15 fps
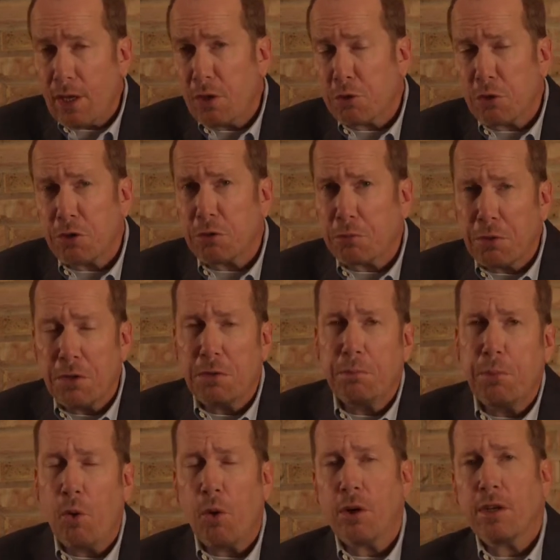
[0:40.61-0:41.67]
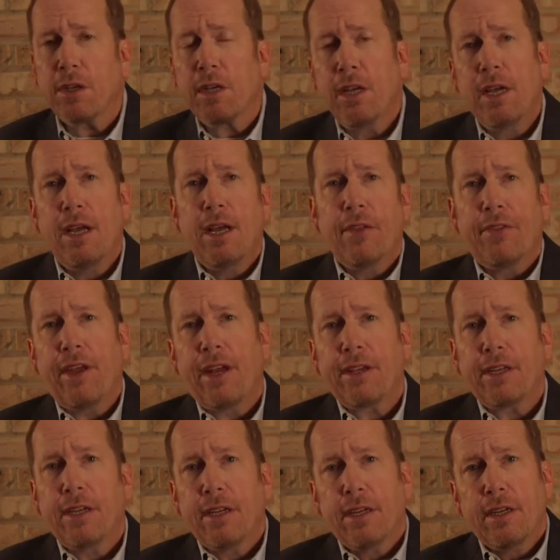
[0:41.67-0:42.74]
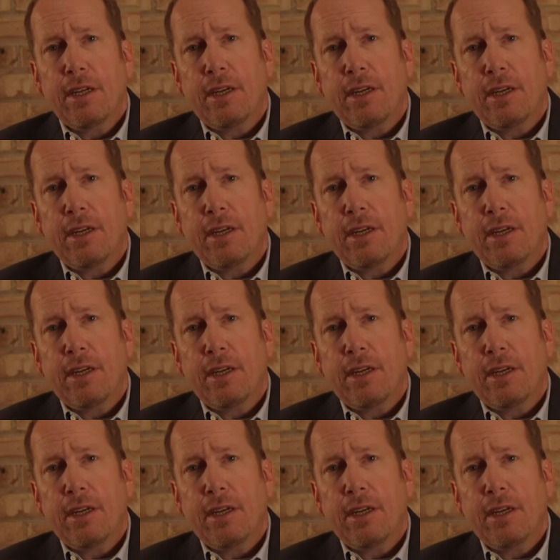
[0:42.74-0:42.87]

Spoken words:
So it's real important that